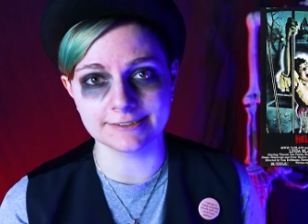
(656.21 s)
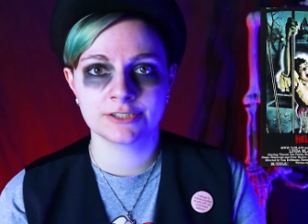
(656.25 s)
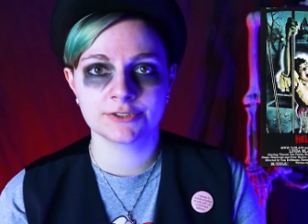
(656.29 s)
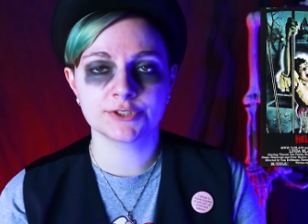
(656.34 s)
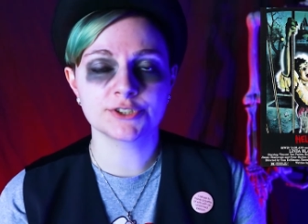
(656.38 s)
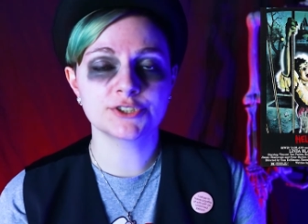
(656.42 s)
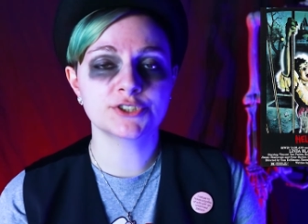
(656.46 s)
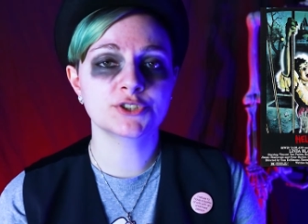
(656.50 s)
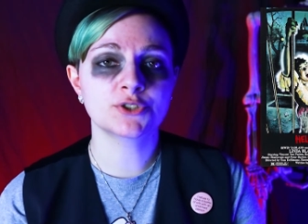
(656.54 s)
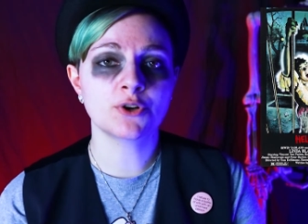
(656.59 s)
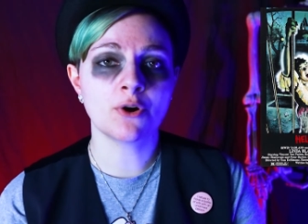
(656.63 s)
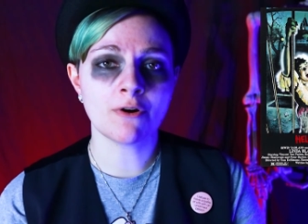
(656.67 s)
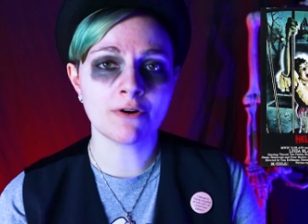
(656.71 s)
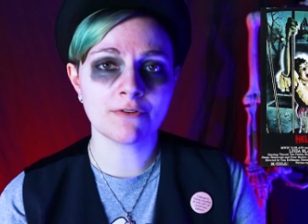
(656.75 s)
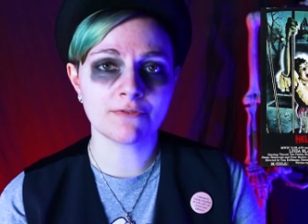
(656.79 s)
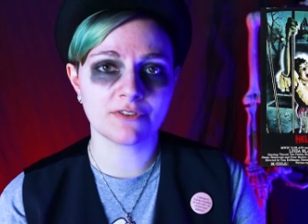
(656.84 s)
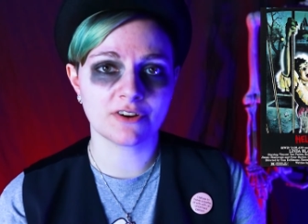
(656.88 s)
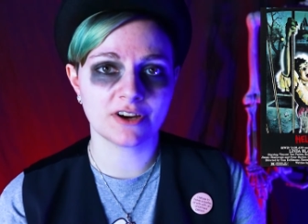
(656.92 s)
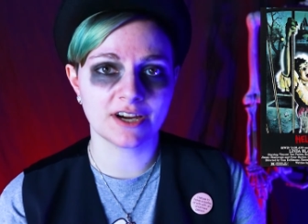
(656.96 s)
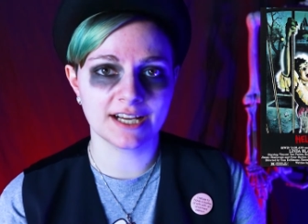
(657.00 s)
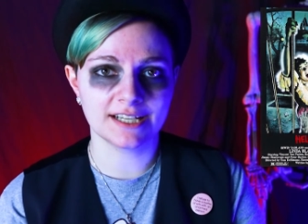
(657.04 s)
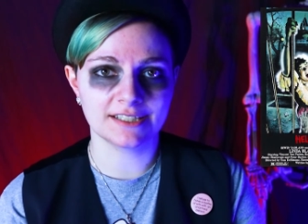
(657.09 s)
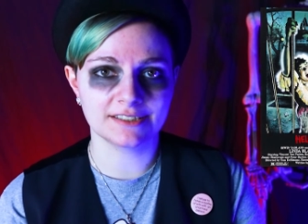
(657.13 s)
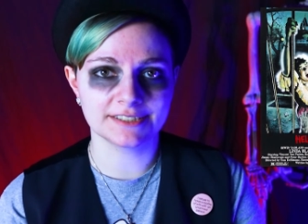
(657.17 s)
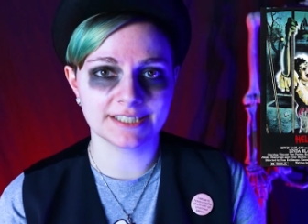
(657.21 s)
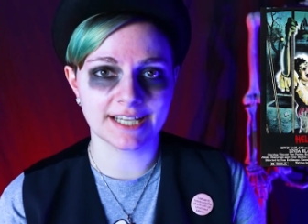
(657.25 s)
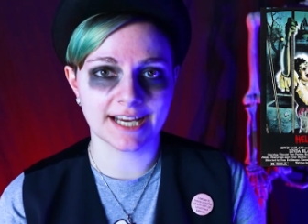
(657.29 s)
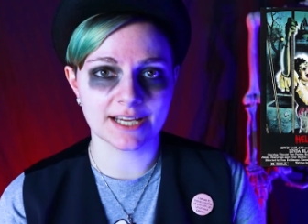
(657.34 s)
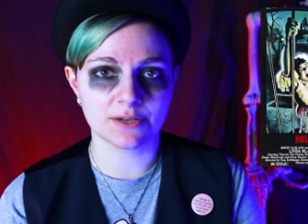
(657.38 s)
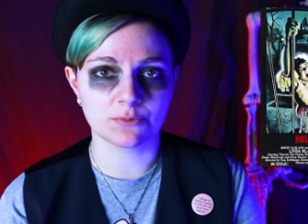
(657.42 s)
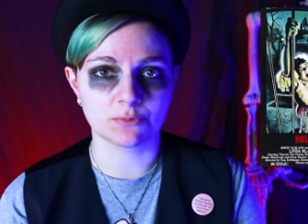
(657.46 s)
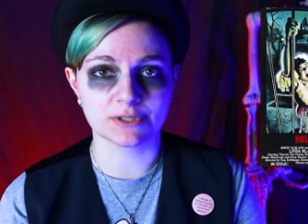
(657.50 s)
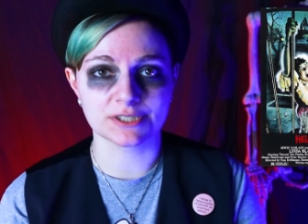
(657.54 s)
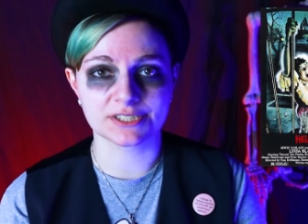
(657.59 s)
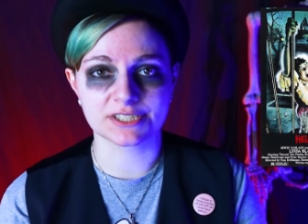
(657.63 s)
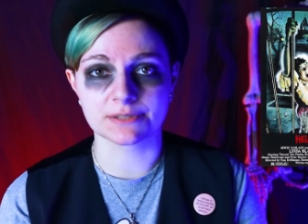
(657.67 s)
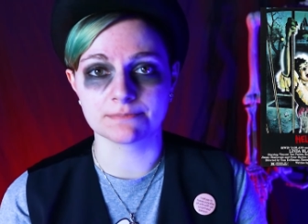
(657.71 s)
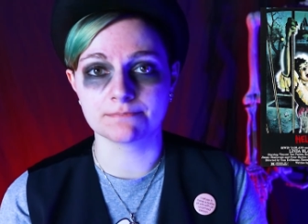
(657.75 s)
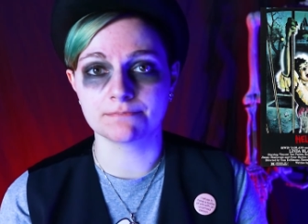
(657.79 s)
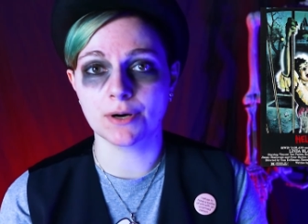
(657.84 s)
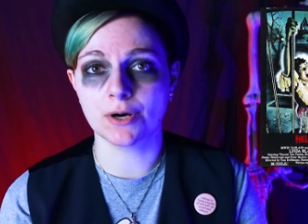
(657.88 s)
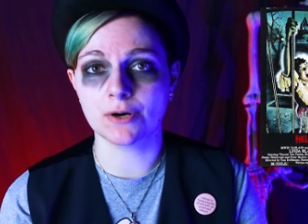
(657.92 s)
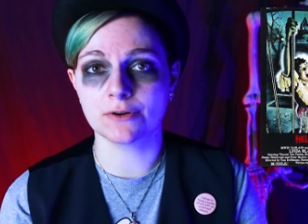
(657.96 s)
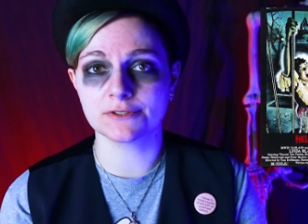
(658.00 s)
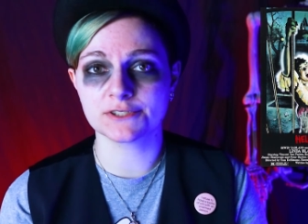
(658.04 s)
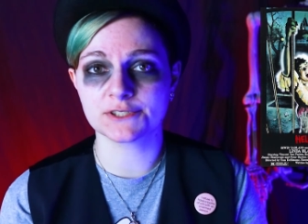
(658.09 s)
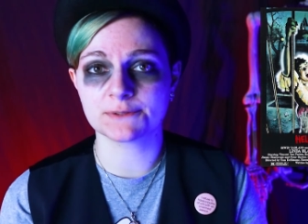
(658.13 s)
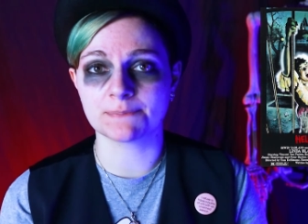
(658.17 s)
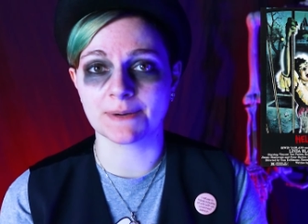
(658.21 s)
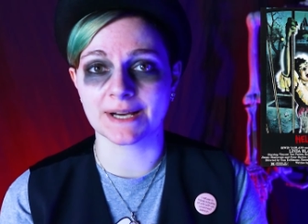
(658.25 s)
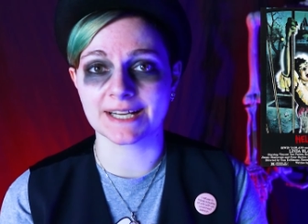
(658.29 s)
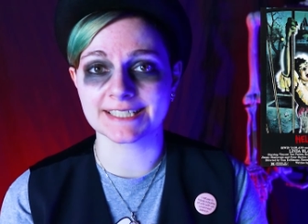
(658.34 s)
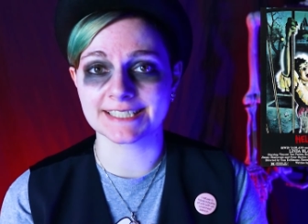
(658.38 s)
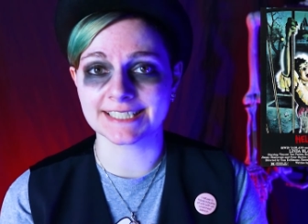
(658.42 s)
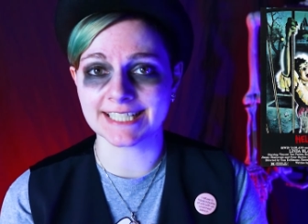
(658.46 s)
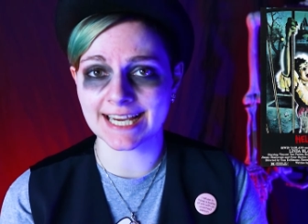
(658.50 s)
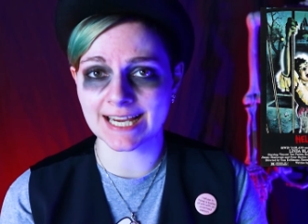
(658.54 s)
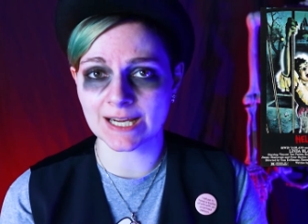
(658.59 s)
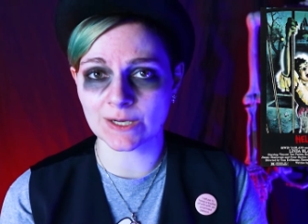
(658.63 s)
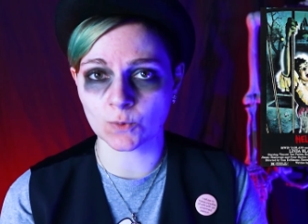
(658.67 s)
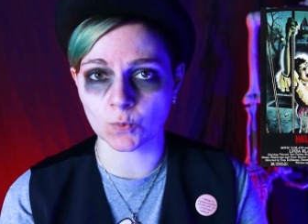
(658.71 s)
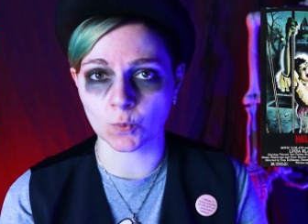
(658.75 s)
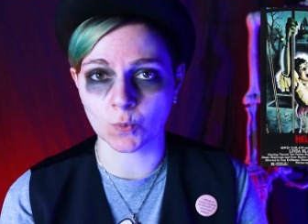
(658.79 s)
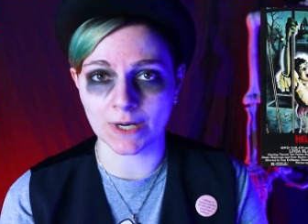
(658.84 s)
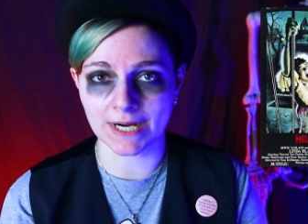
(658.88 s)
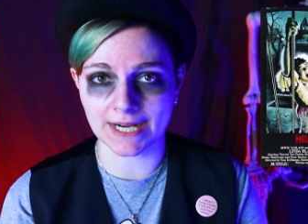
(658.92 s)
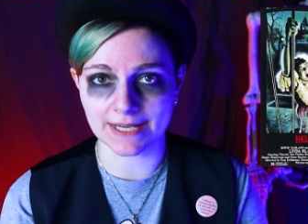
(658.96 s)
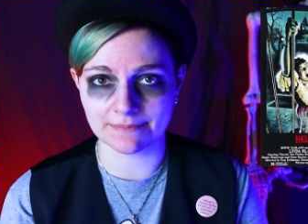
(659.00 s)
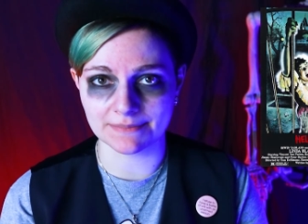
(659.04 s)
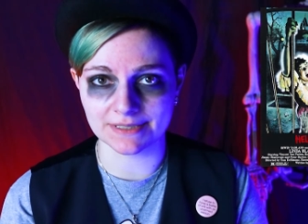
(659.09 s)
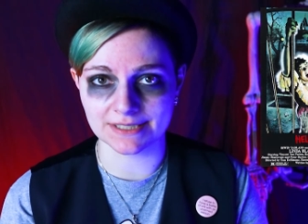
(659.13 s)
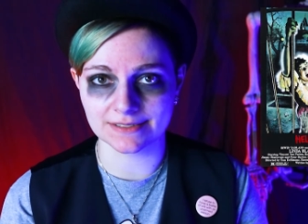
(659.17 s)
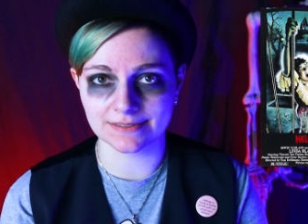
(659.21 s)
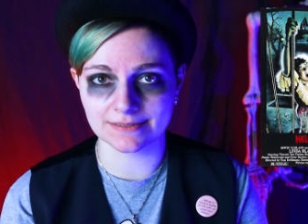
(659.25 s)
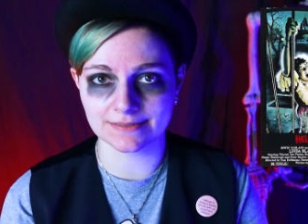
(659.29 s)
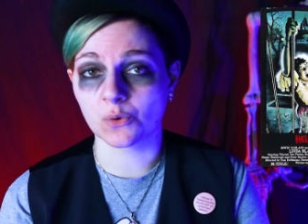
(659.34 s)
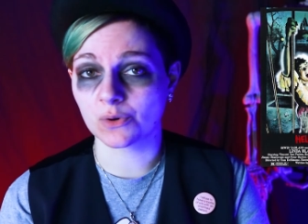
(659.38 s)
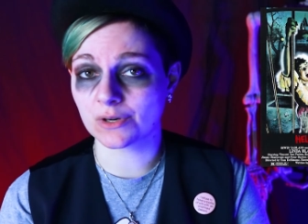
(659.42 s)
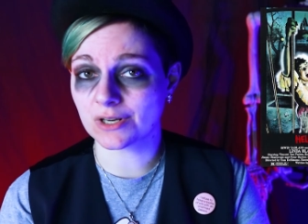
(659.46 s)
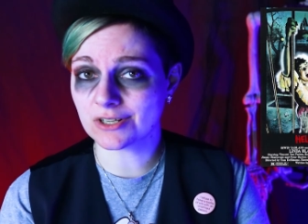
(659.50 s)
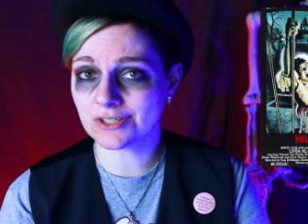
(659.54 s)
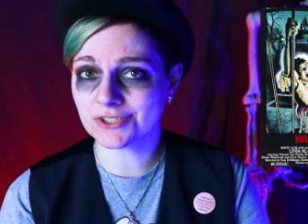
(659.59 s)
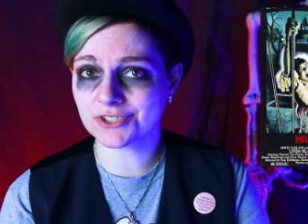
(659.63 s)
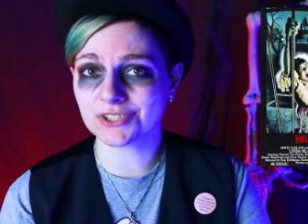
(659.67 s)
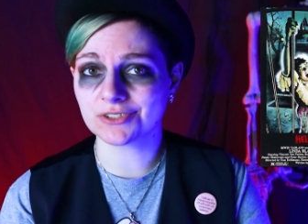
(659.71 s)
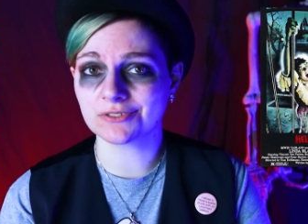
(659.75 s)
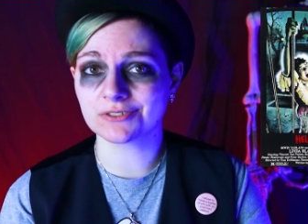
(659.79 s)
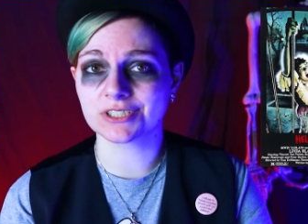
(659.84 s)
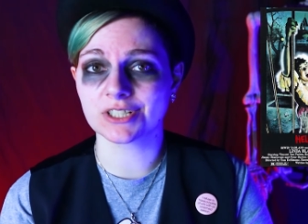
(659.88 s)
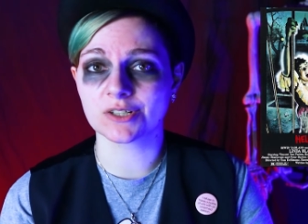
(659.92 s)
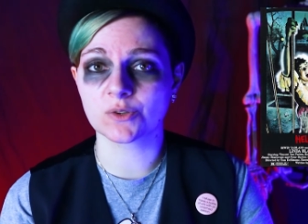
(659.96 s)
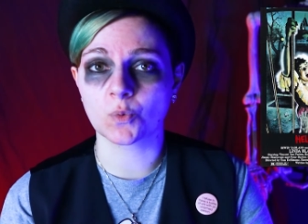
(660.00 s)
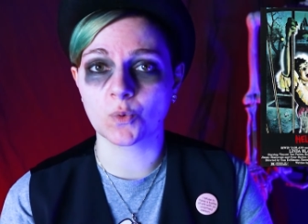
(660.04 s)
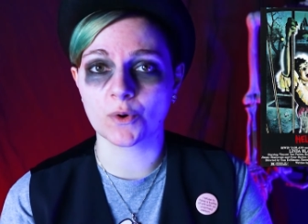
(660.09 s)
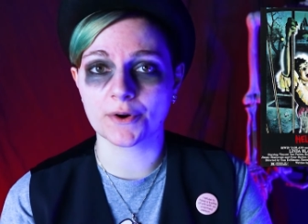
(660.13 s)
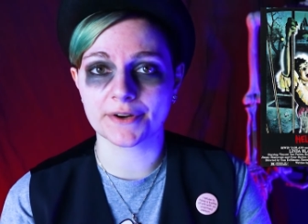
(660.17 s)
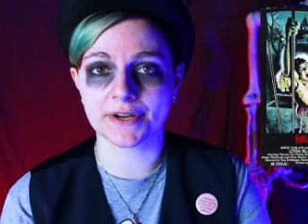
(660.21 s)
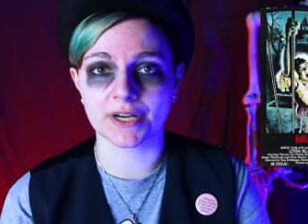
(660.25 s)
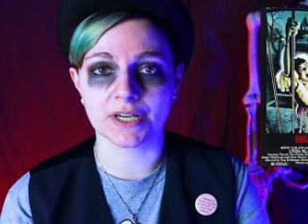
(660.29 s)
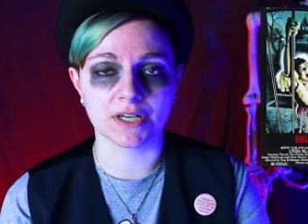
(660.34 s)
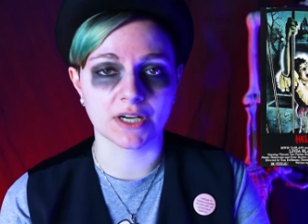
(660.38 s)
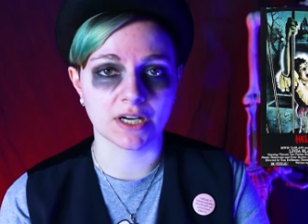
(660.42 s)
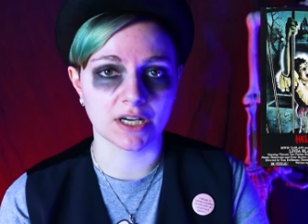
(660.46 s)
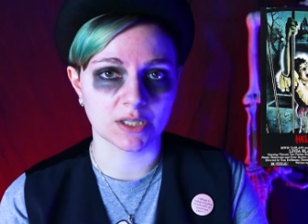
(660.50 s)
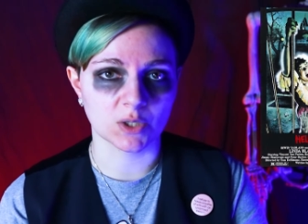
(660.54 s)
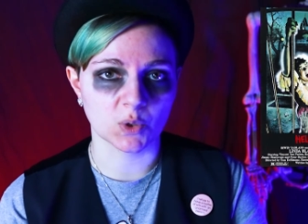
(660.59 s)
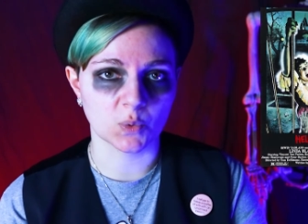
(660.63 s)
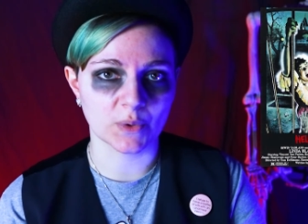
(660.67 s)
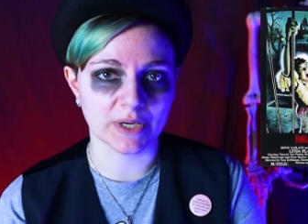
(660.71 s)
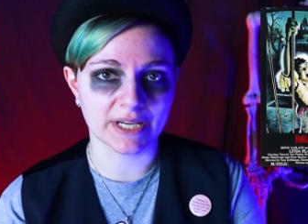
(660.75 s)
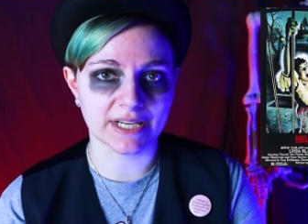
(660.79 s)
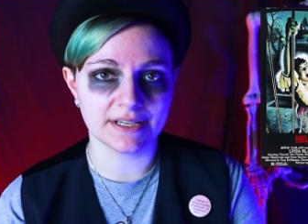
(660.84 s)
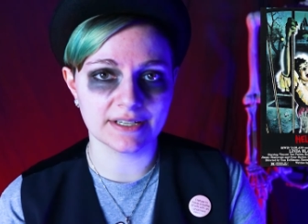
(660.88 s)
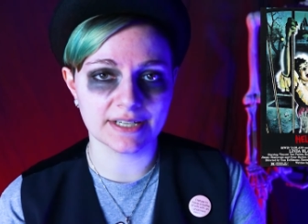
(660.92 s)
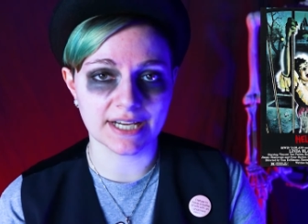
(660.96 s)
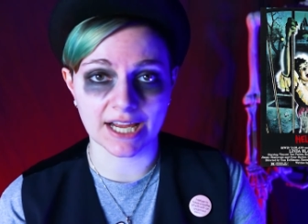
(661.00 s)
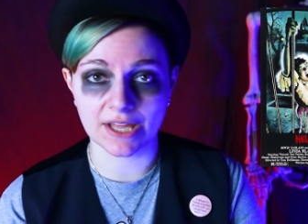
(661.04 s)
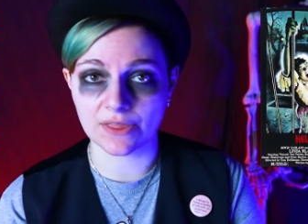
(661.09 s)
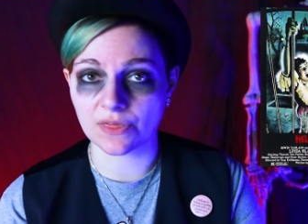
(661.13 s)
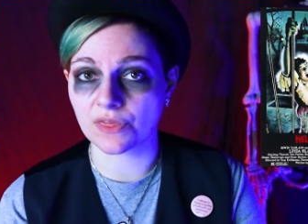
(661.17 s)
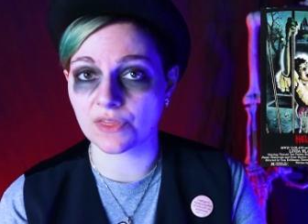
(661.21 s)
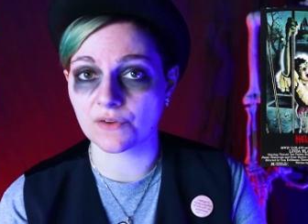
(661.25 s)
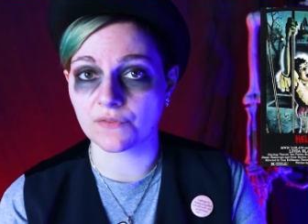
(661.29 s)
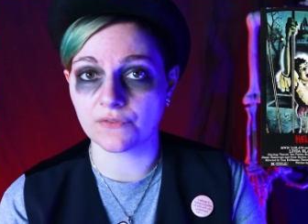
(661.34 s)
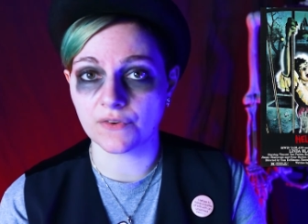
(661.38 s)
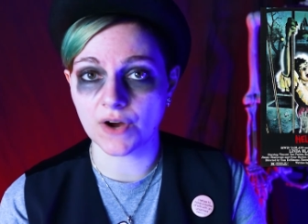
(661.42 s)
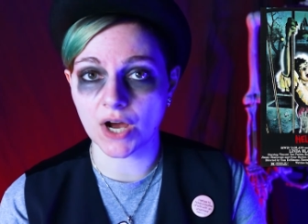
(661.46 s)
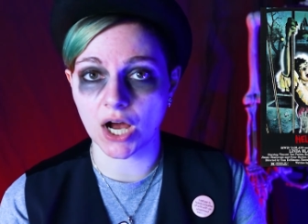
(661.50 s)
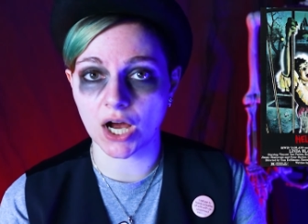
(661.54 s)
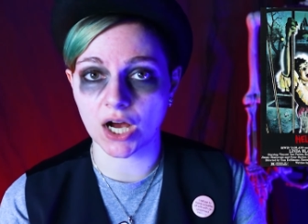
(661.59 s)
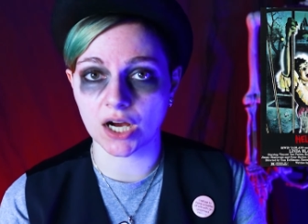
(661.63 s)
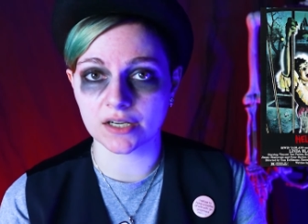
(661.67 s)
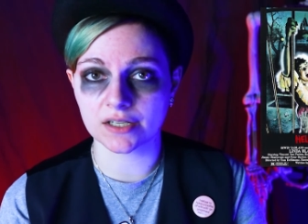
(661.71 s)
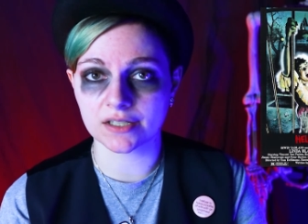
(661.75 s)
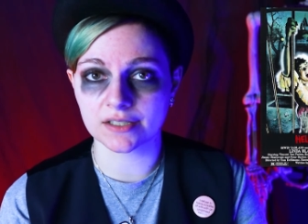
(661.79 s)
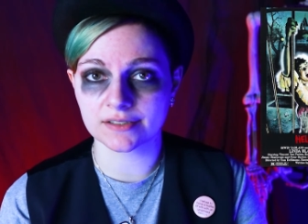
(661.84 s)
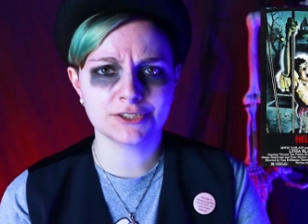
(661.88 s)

The score for Hell Night was composed by Dan Wyman, who had also done work on Halloween and The Fog.